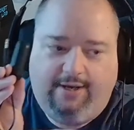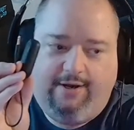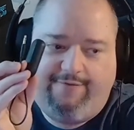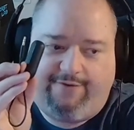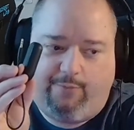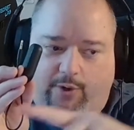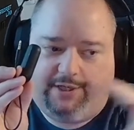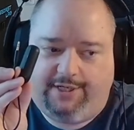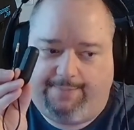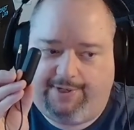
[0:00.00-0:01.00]
from
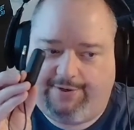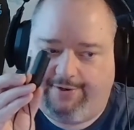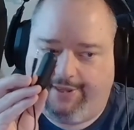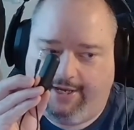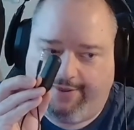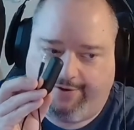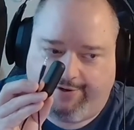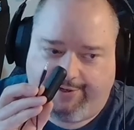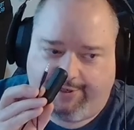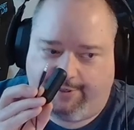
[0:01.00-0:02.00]
one computer to the other,
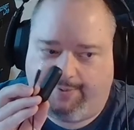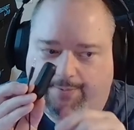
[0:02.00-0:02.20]
you're going to be